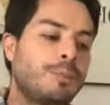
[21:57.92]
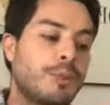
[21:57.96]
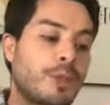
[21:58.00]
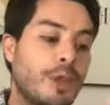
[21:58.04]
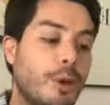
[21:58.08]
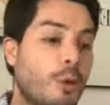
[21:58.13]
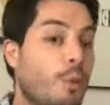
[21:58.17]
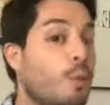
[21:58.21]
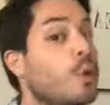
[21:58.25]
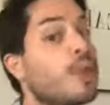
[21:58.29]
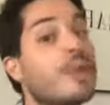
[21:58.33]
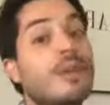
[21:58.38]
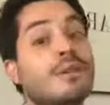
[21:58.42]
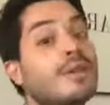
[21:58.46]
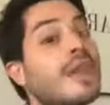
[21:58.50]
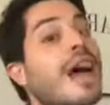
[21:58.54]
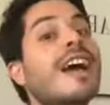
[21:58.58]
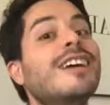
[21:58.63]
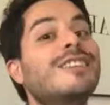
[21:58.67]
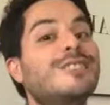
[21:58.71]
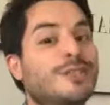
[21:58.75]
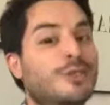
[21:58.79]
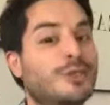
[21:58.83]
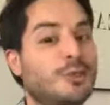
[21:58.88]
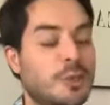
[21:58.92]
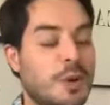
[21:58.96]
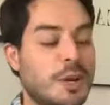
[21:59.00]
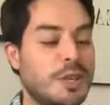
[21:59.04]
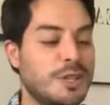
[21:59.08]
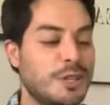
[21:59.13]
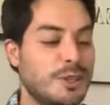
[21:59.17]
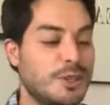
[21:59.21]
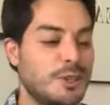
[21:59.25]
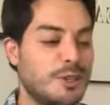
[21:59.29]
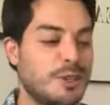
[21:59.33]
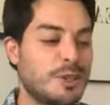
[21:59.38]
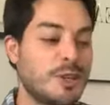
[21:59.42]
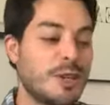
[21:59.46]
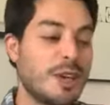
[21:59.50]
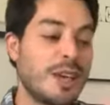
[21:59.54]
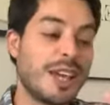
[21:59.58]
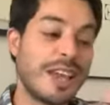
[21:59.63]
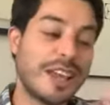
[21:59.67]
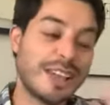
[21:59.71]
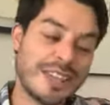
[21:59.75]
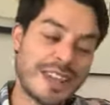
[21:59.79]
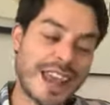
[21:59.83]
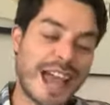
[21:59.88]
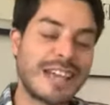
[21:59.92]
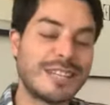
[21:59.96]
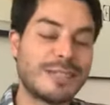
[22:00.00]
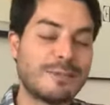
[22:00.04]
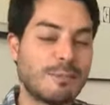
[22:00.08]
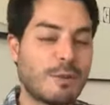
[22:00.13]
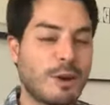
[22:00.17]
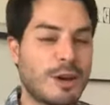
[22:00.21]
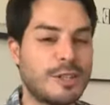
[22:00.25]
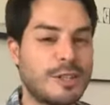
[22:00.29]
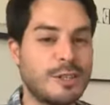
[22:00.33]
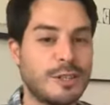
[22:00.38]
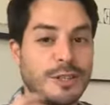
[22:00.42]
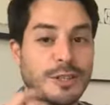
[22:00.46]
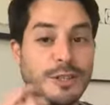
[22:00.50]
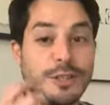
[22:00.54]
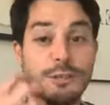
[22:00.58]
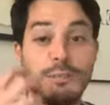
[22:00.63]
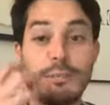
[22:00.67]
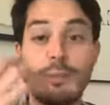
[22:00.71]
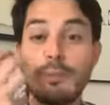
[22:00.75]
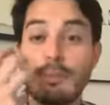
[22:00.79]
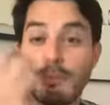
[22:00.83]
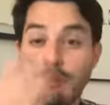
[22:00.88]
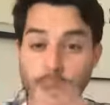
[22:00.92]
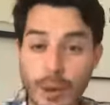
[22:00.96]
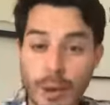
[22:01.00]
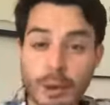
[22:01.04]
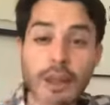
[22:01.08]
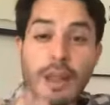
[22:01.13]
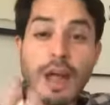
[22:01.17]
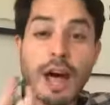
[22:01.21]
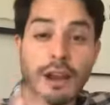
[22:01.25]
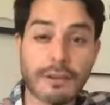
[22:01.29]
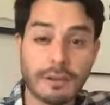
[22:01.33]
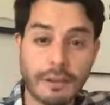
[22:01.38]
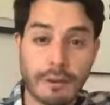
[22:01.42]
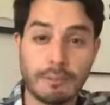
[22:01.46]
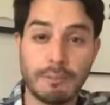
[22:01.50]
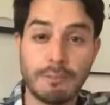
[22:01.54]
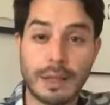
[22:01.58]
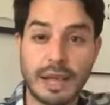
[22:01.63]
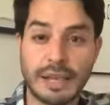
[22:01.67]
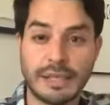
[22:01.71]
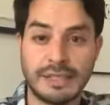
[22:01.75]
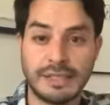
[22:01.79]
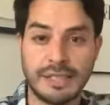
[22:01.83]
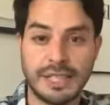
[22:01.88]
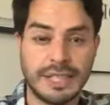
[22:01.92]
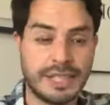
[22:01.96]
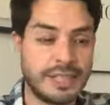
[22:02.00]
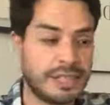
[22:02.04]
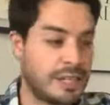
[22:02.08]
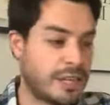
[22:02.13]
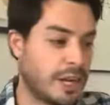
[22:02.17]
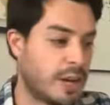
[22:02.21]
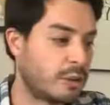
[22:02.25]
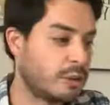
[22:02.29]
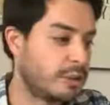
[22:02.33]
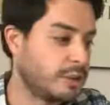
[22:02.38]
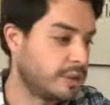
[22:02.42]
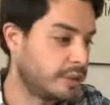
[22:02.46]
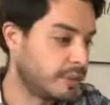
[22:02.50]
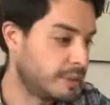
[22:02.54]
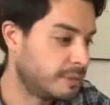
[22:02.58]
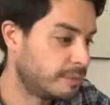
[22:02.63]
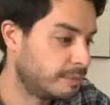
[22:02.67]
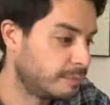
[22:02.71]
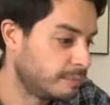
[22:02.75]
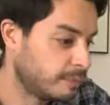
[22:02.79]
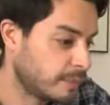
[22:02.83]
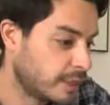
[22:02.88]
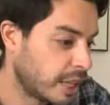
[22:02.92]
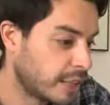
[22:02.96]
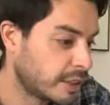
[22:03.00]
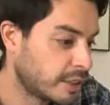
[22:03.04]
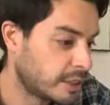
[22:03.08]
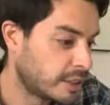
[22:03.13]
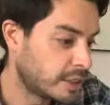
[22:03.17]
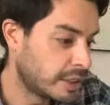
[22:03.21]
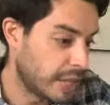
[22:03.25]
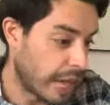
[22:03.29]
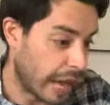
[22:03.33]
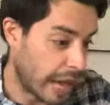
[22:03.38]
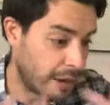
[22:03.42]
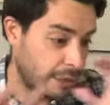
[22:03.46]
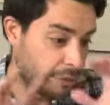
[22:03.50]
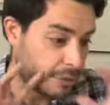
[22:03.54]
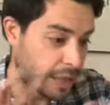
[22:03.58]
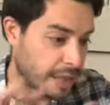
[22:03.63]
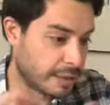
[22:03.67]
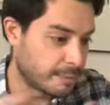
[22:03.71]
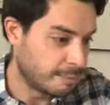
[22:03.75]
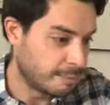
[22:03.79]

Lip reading: with a nice astringency, a nice presence, a lot of complexity in the nose. That's kind of like